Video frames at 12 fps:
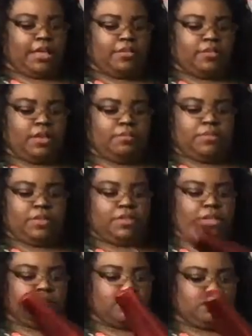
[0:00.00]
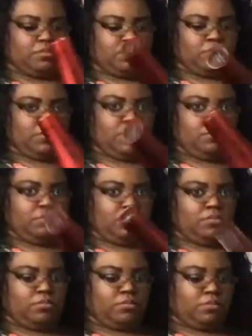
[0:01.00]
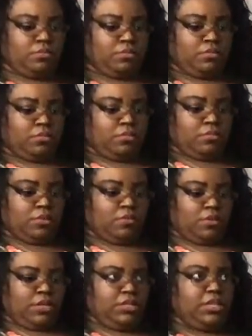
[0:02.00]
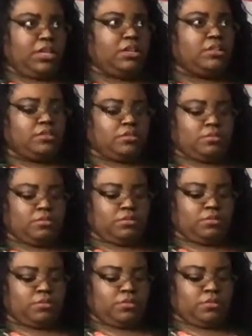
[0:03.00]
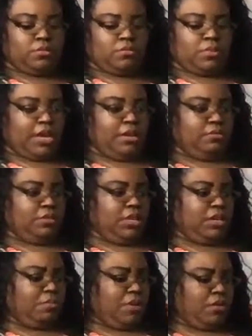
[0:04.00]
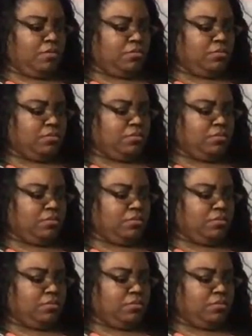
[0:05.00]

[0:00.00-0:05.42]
Something is in it. Yeah, I hear it. Did it break? I don't think it broke.